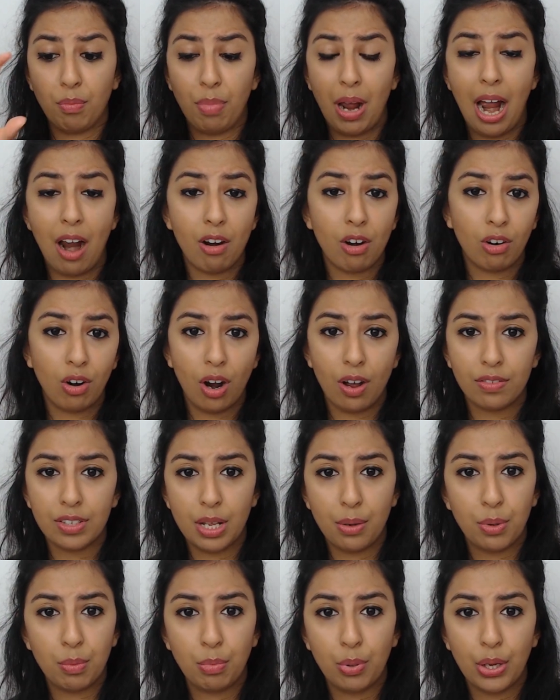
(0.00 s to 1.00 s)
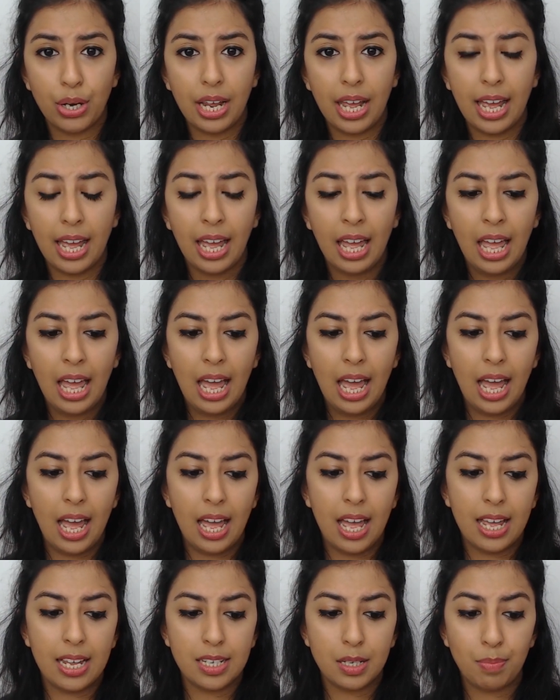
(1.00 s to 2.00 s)
paragraphs they would put it,
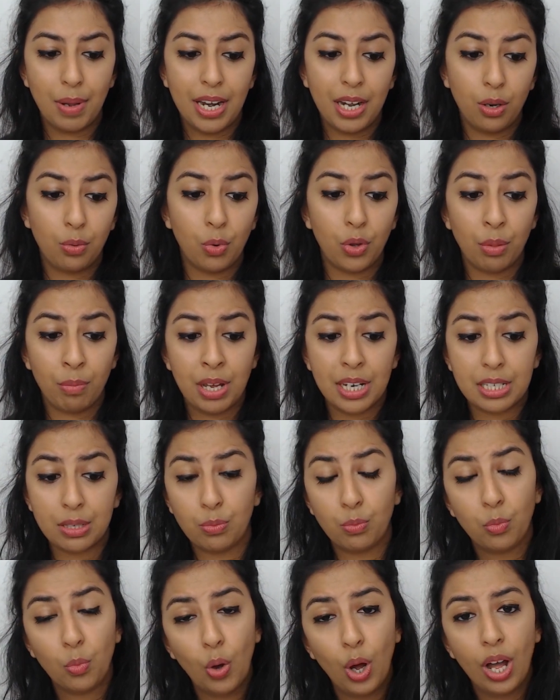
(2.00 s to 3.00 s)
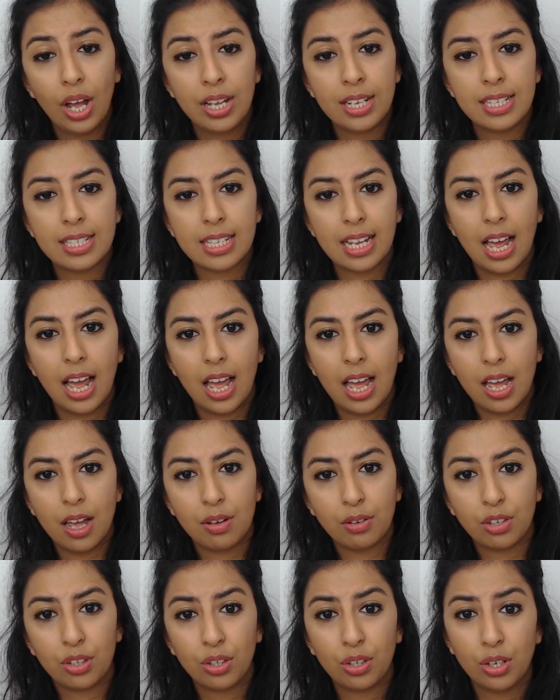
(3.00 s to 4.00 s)
depending on what medicine was,
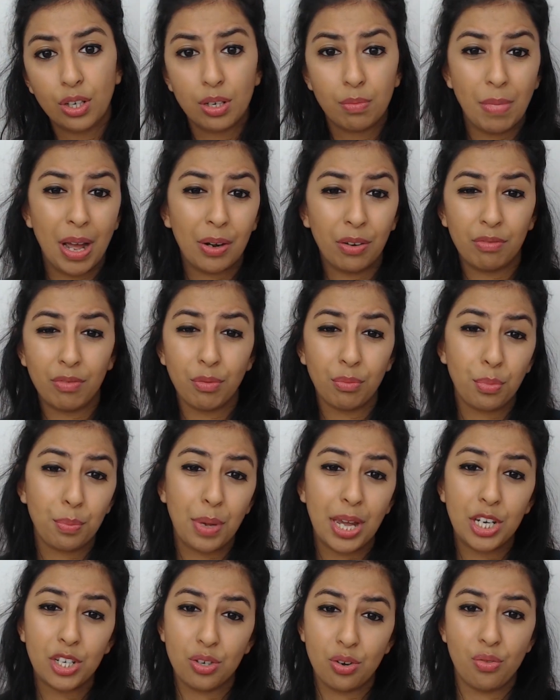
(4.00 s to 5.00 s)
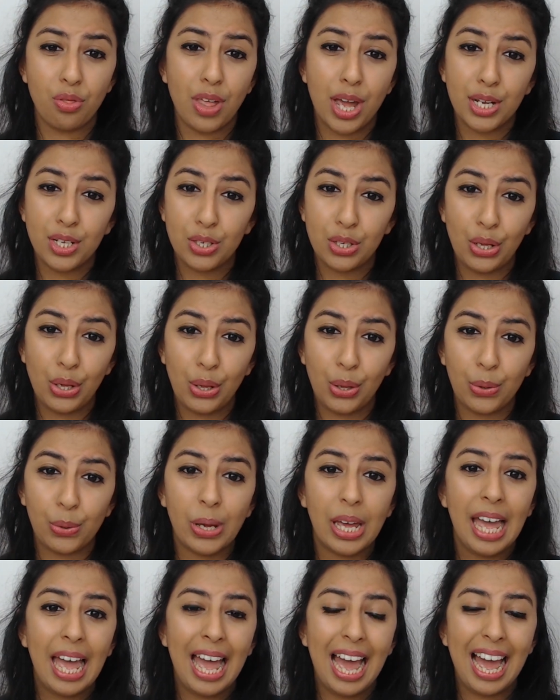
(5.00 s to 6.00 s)
a good amount of information on there
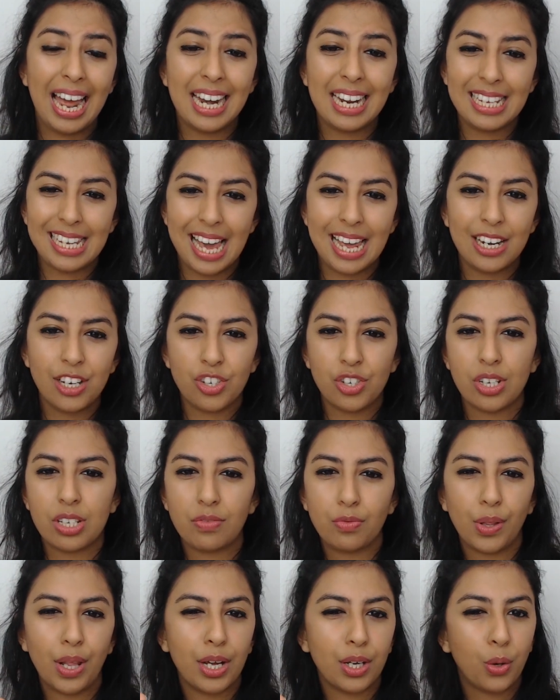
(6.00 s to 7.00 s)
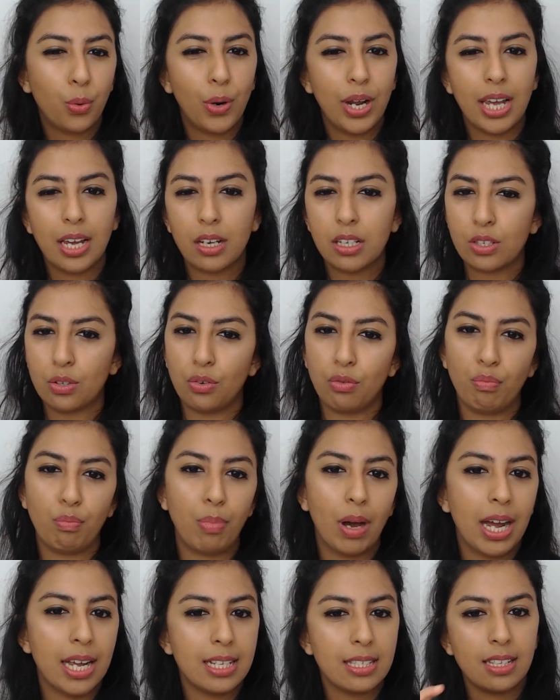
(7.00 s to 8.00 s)
too. And again, it's just for that quick sort of
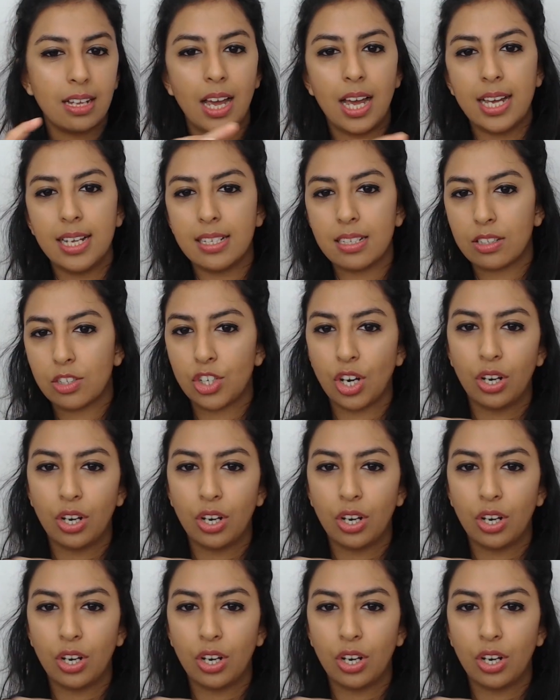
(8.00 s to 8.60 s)
bite-sized